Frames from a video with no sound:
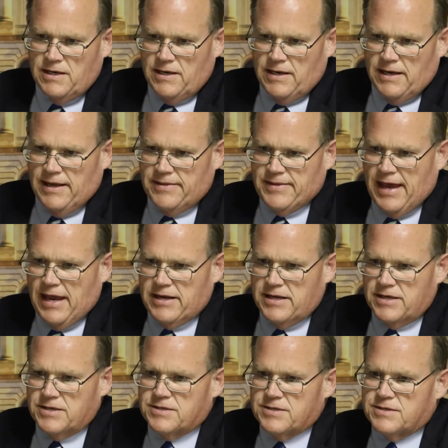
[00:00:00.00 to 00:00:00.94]
and that
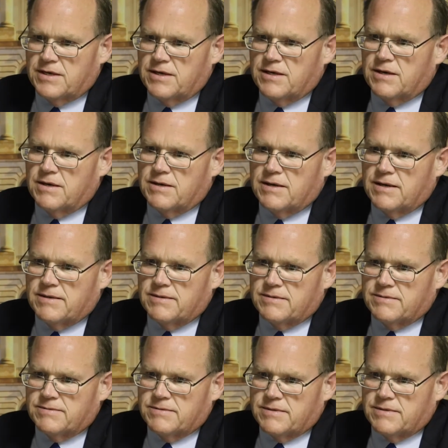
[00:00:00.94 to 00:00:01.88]
is
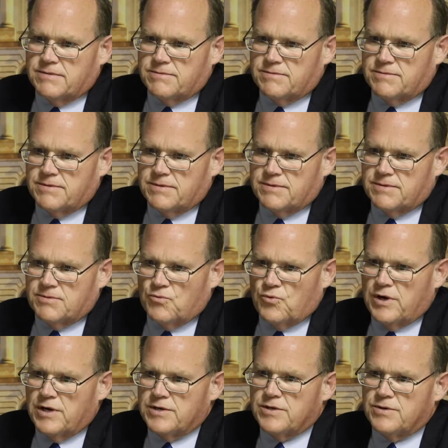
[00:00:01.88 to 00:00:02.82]

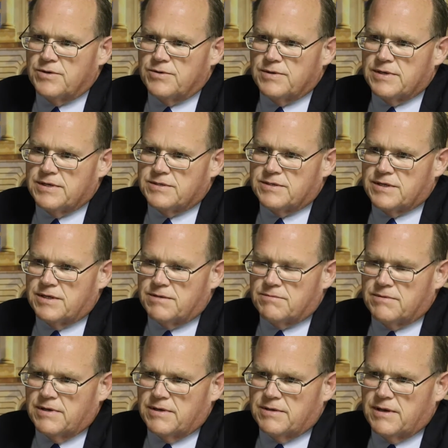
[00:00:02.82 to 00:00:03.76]
one who is
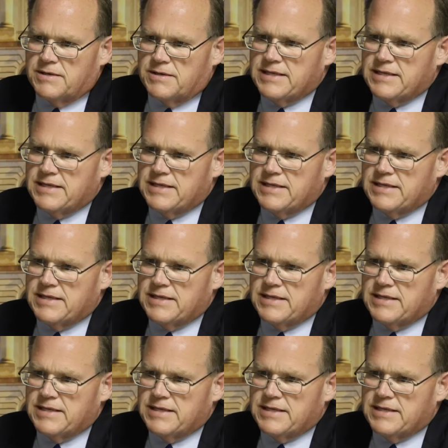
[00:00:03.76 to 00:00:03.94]
a